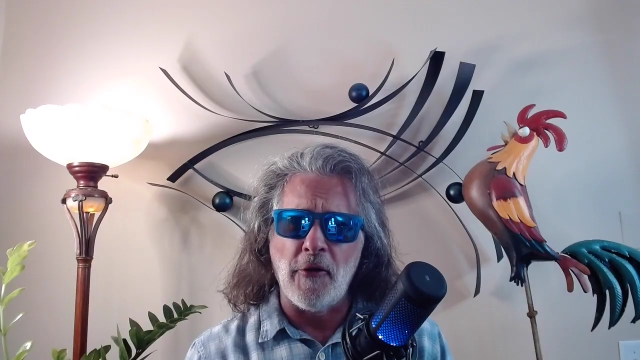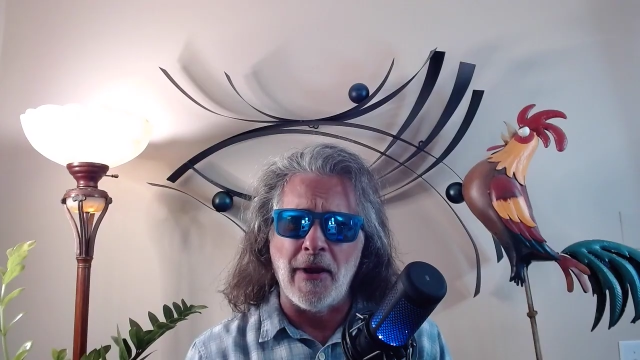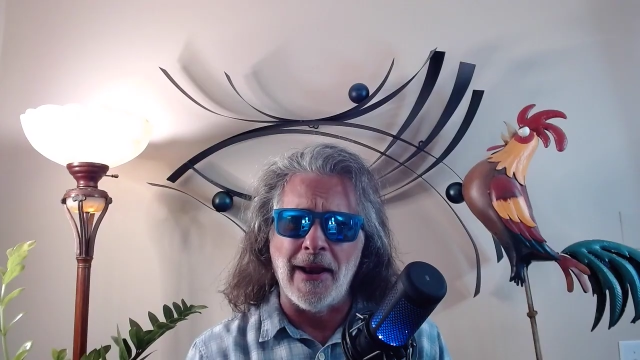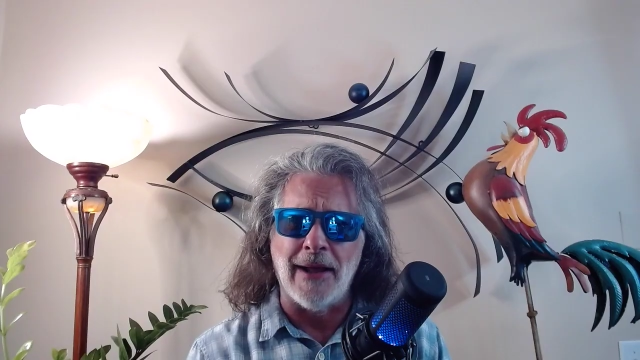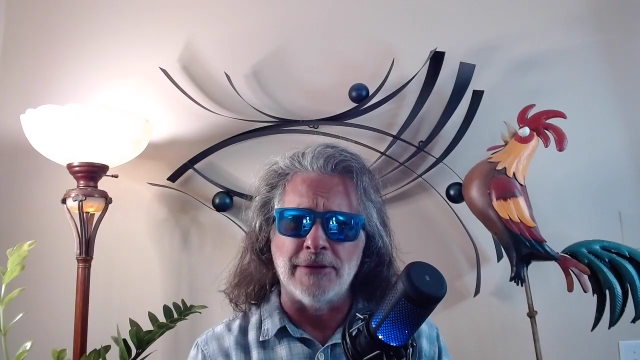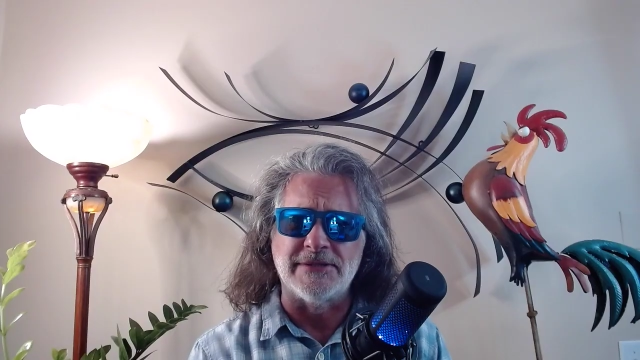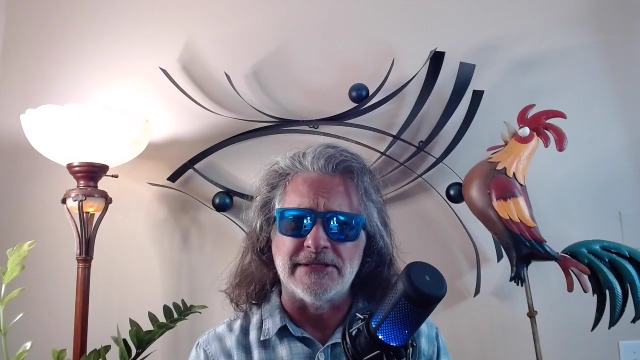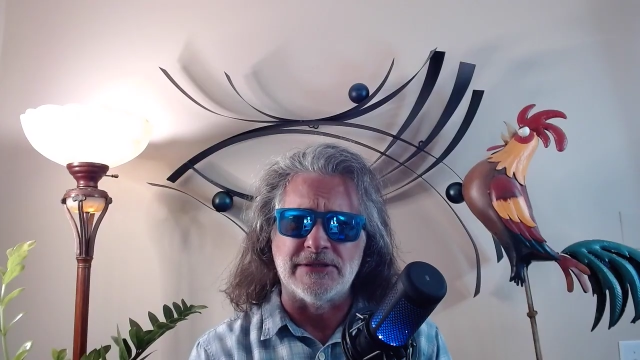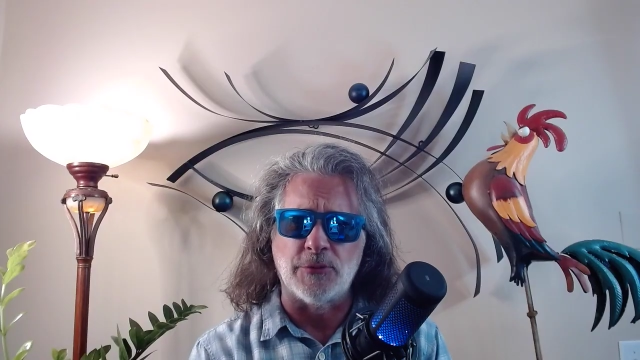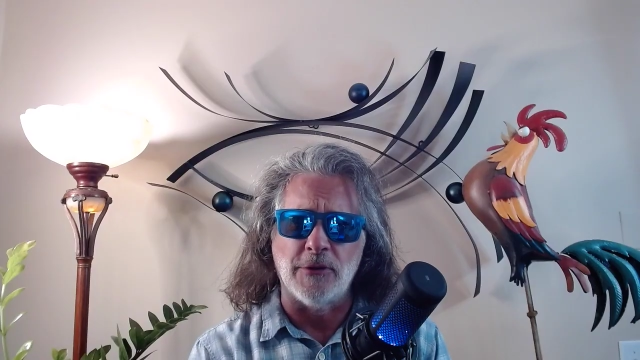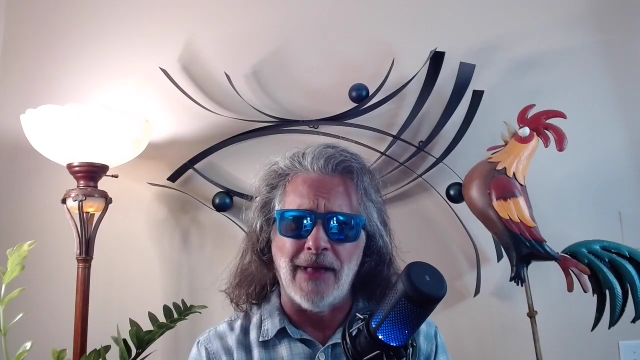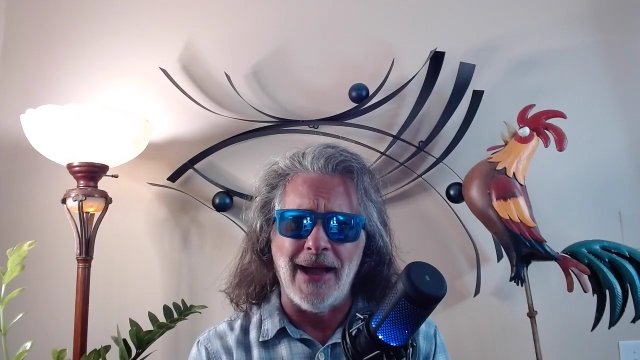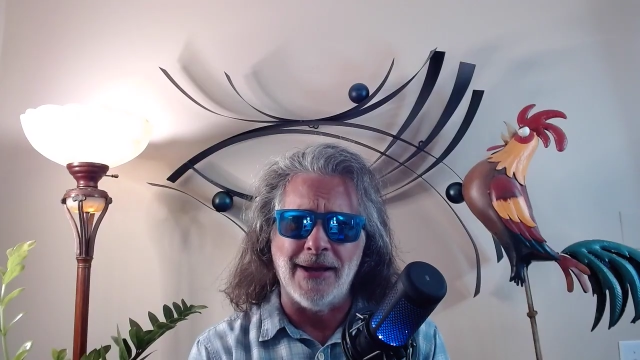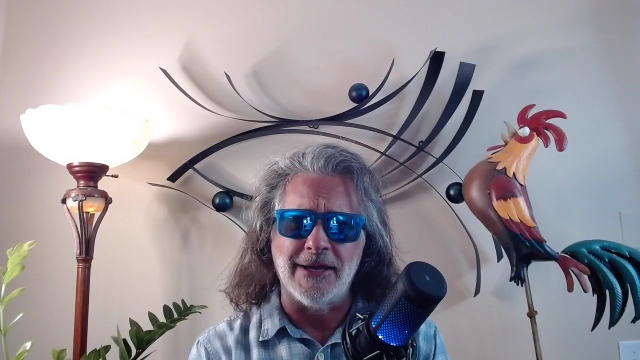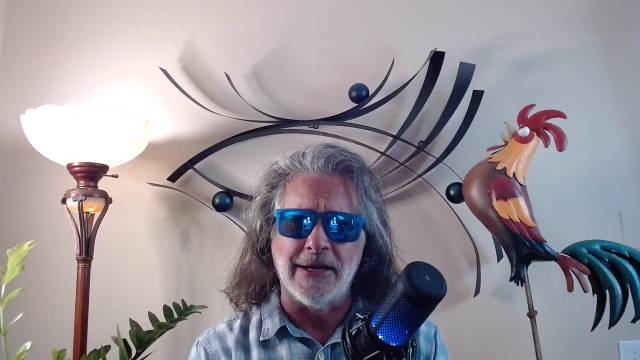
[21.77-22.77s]
henhouses were
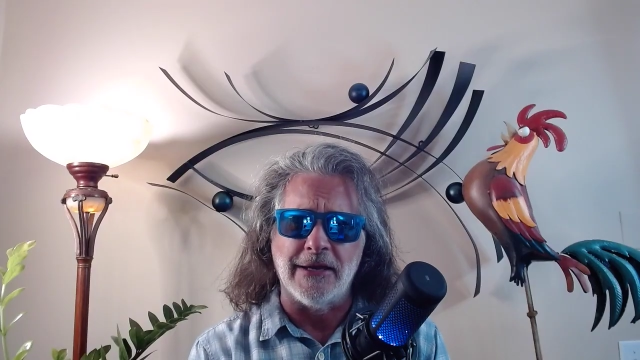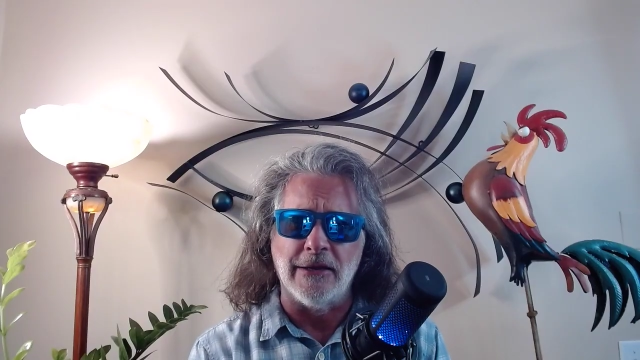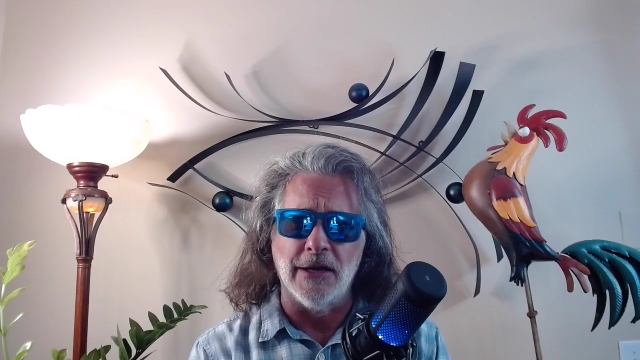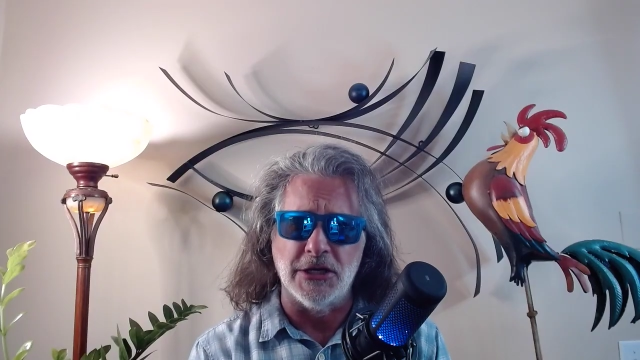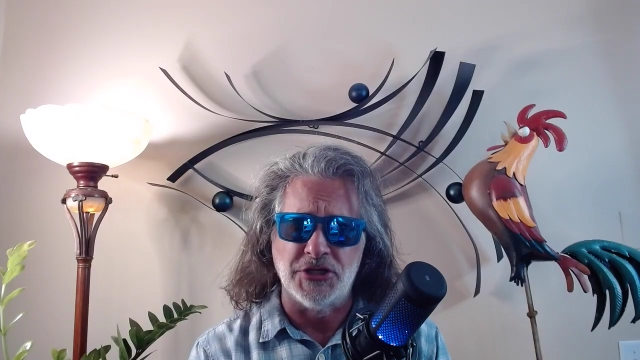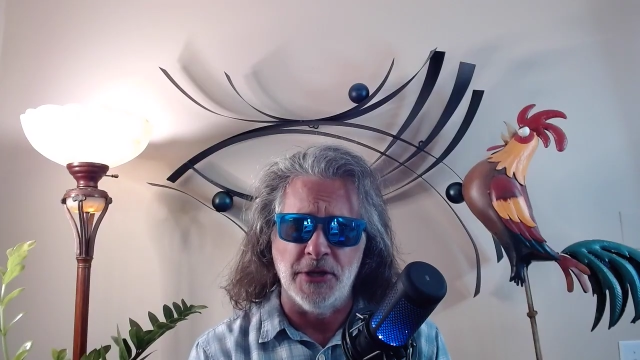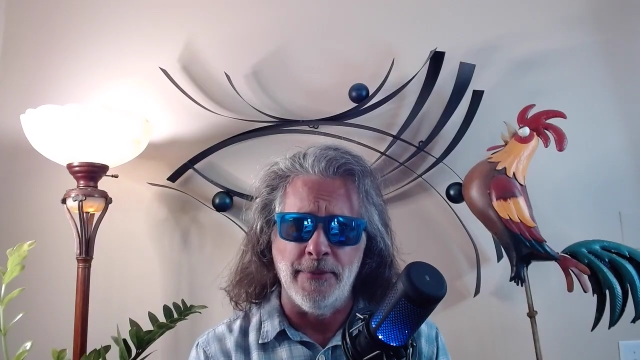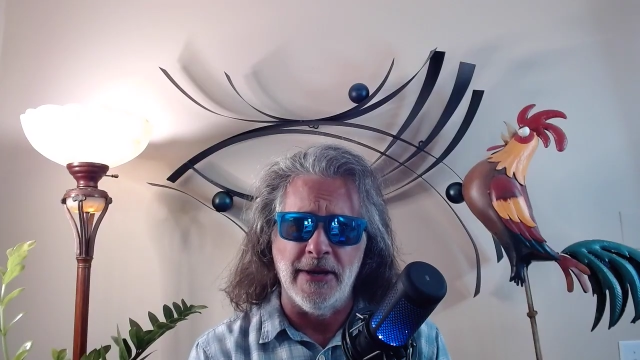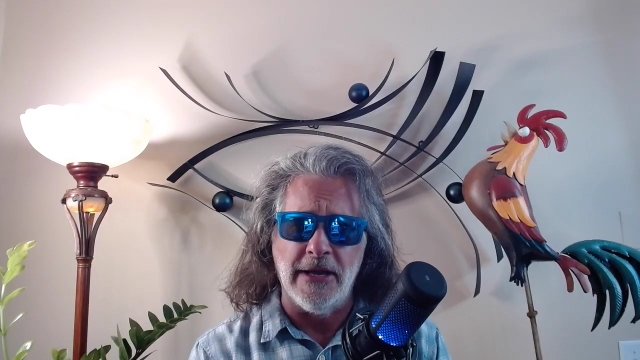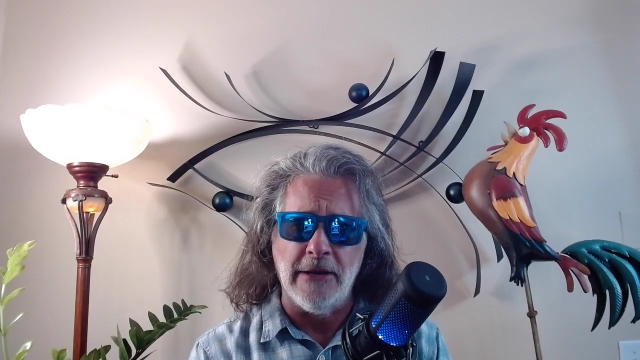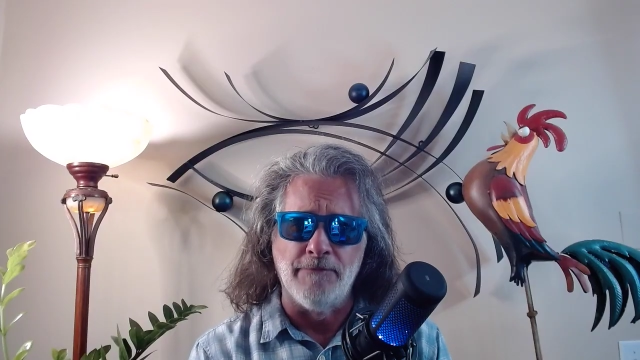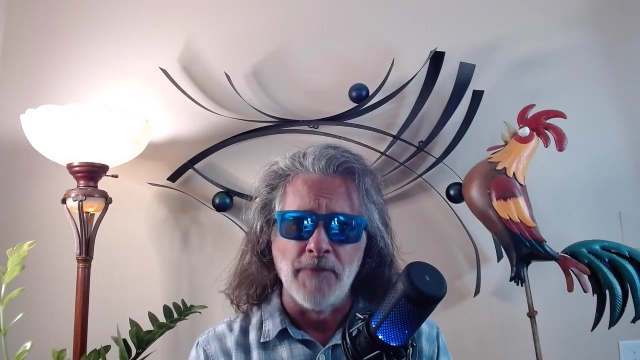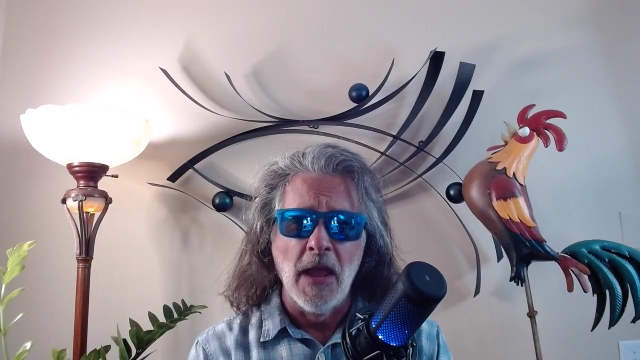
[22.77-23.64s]
lacking, a chimney.